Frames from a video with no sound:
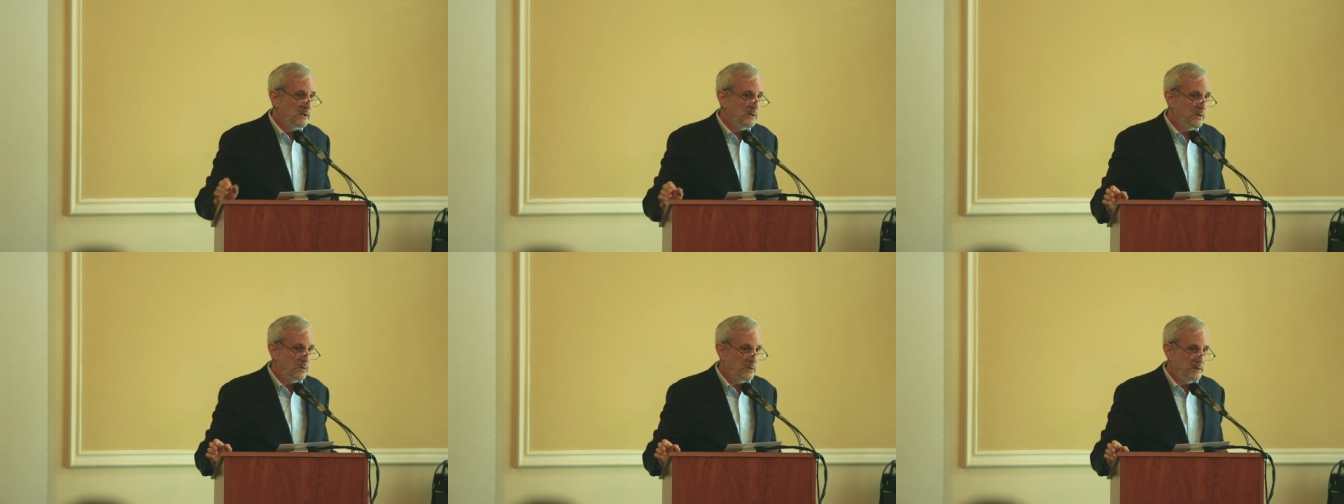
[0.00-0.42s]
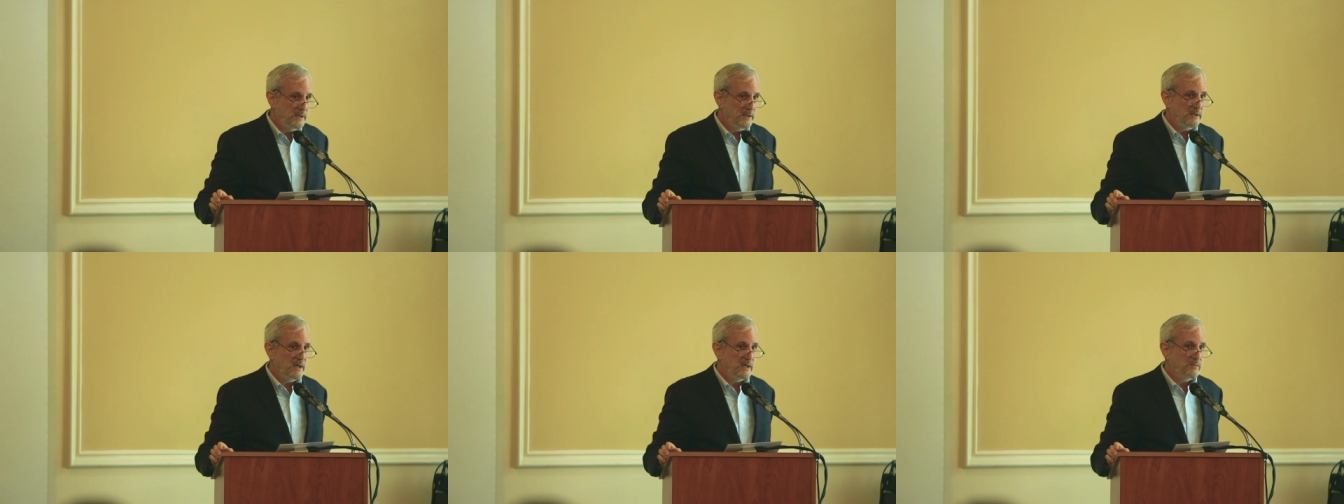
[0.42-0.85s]
court
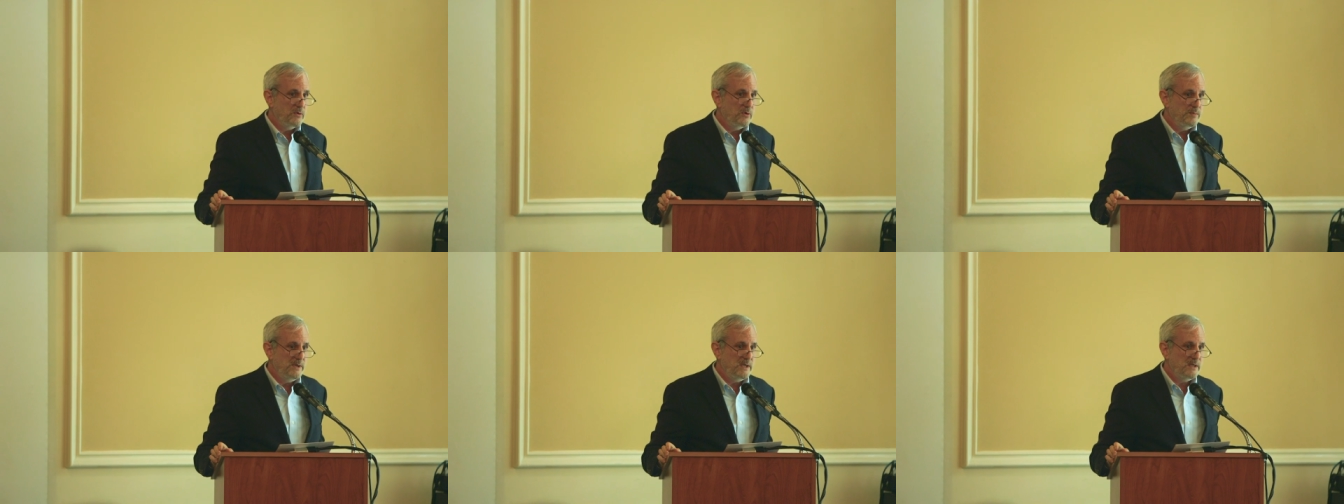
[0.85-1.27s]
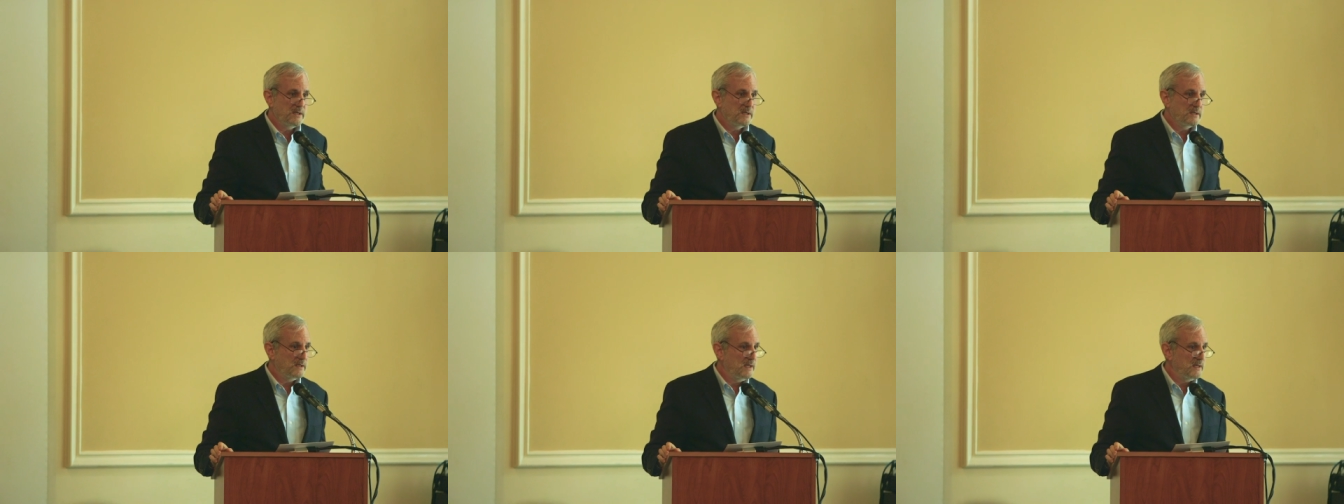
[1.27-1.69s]
in Nairobi, and
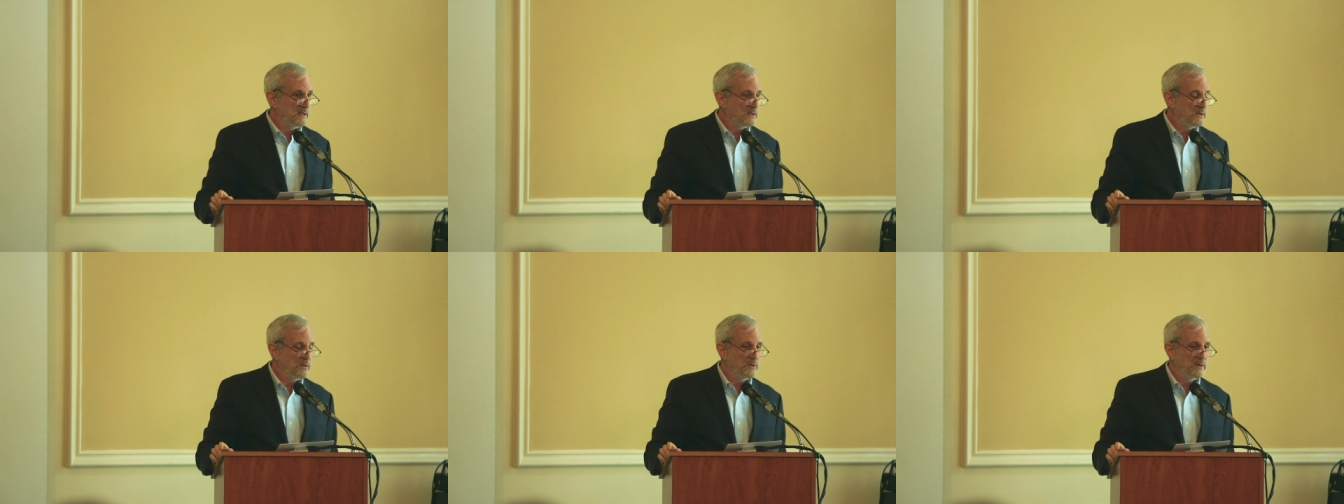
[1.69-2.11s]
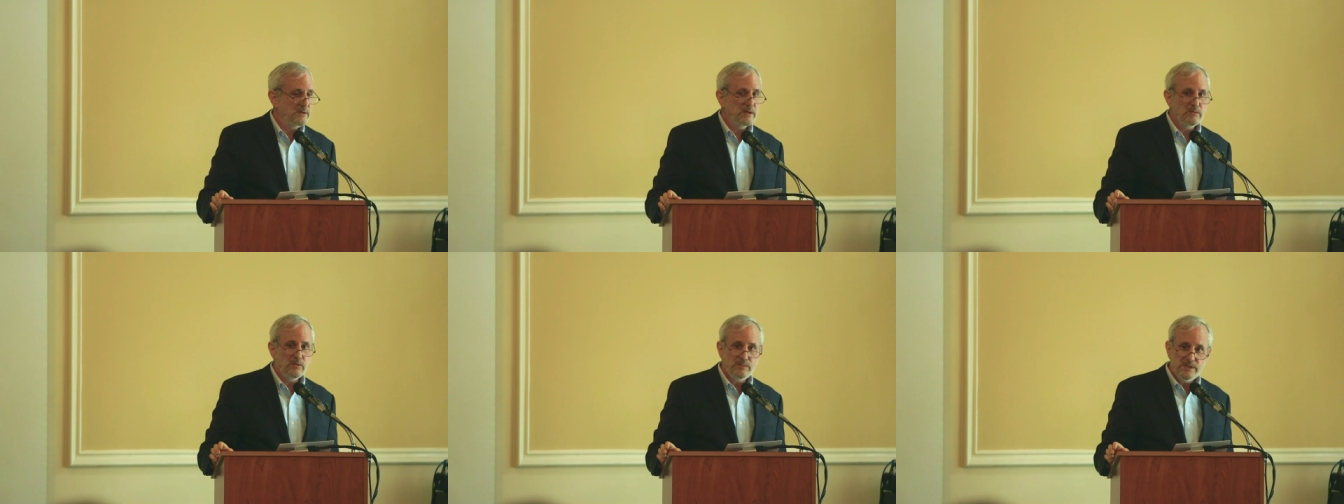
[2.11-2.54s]
a, and a court in
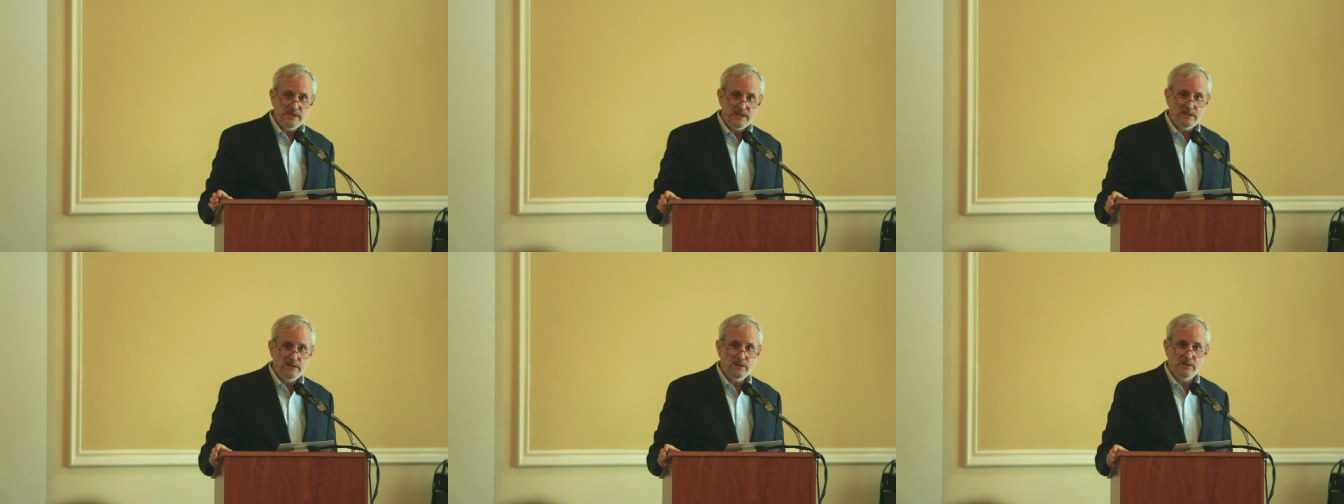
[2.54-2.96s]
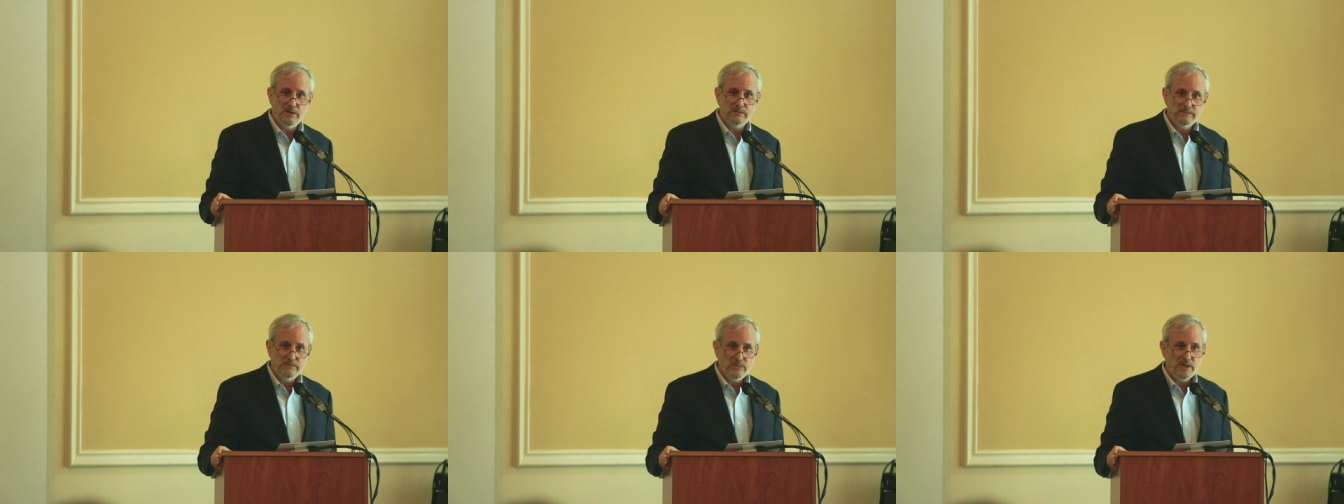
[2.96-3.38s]
Nairobi said, no,
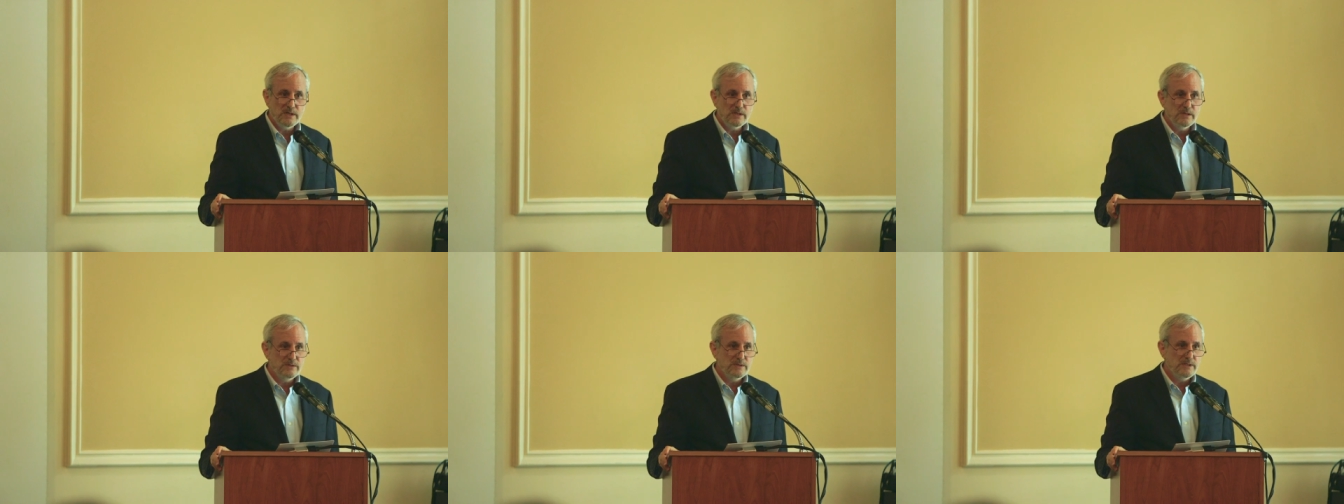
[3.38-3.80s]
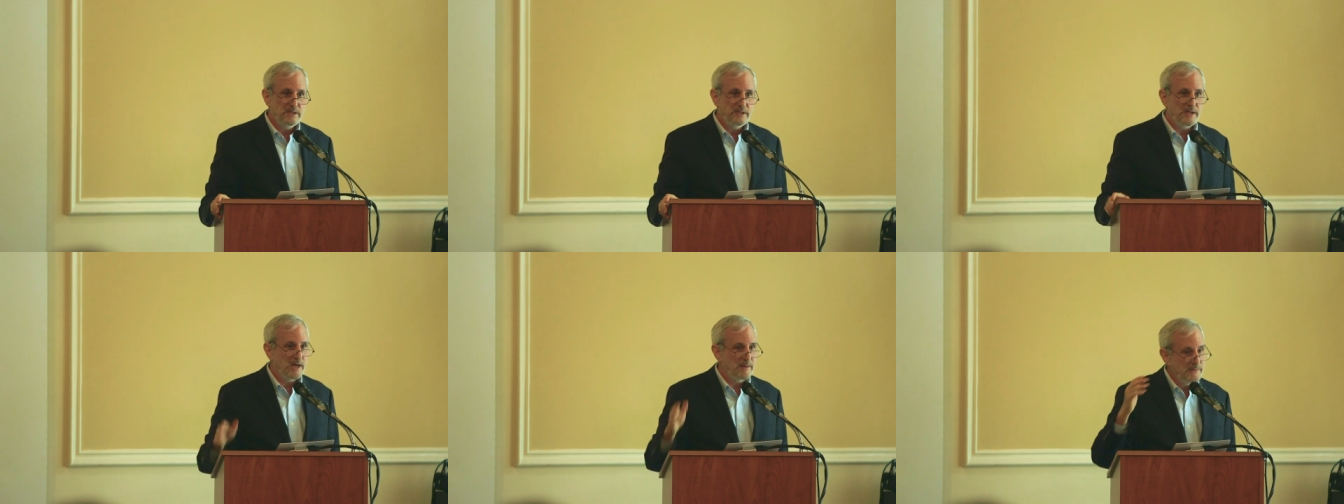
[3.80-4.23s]
we're not closing
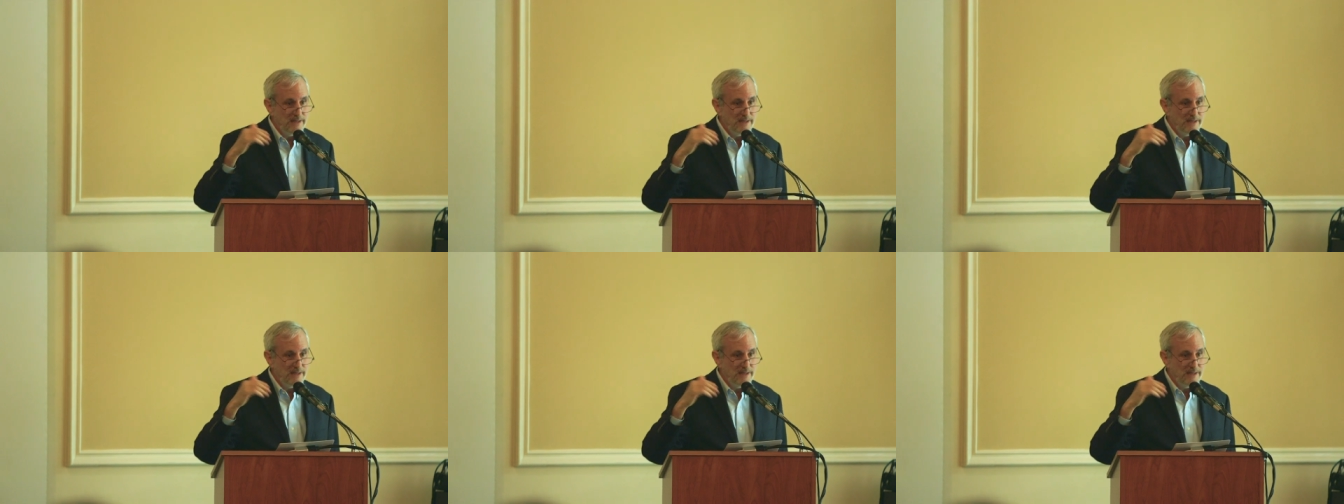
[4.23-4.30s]
Dadaab.